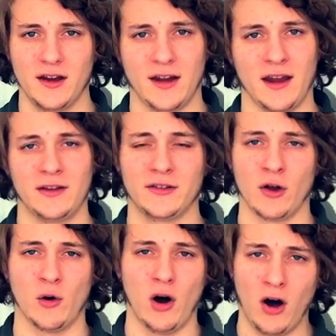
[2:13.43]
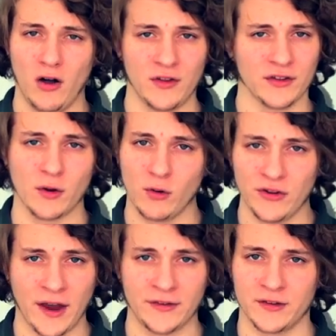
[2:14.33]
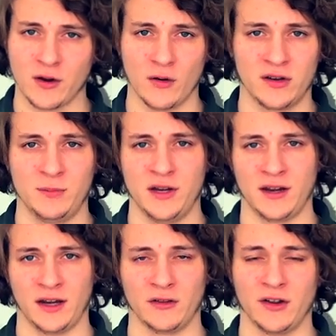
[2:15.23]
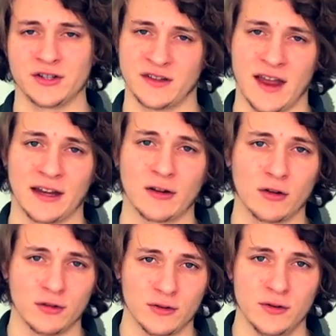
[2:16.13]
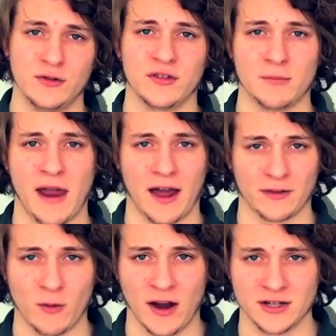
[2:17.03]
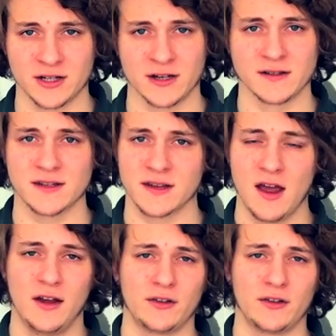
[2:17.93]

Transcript: Okay, so this whole test is going to be in English, and that includes the math questions.